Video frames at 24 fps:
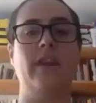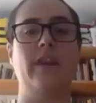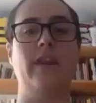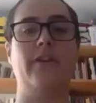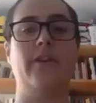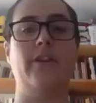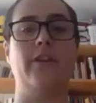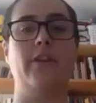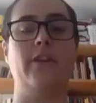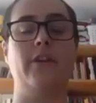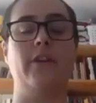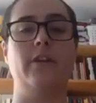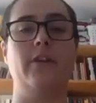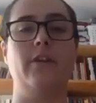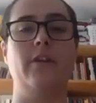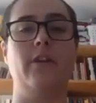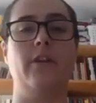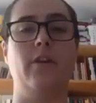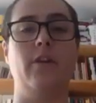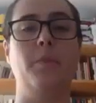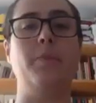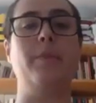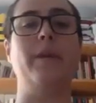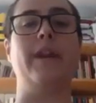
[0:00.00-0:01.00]
it's a good
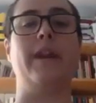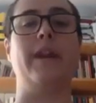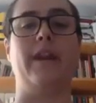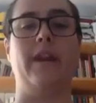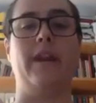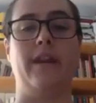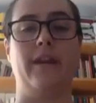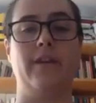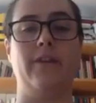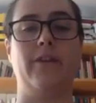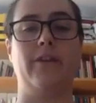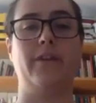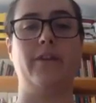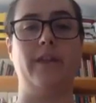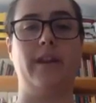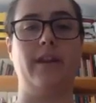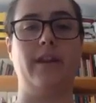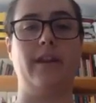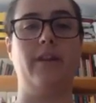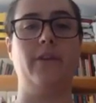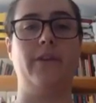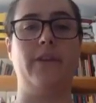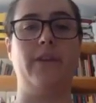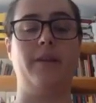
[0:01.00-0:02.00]
opening. So like
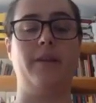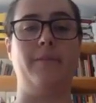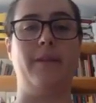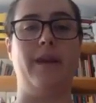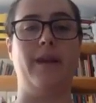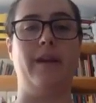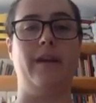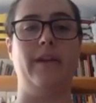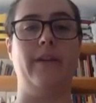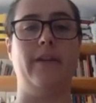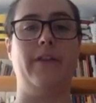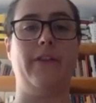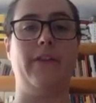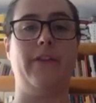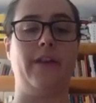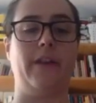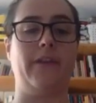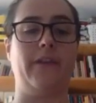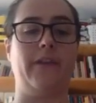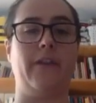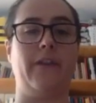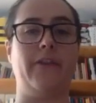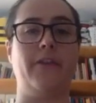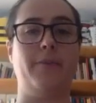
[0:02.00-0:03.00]
you said, Mel, it's an
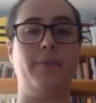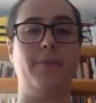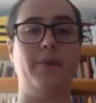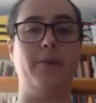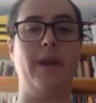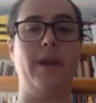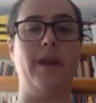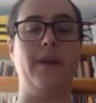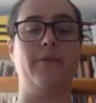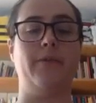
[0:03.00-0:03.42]
accessible way of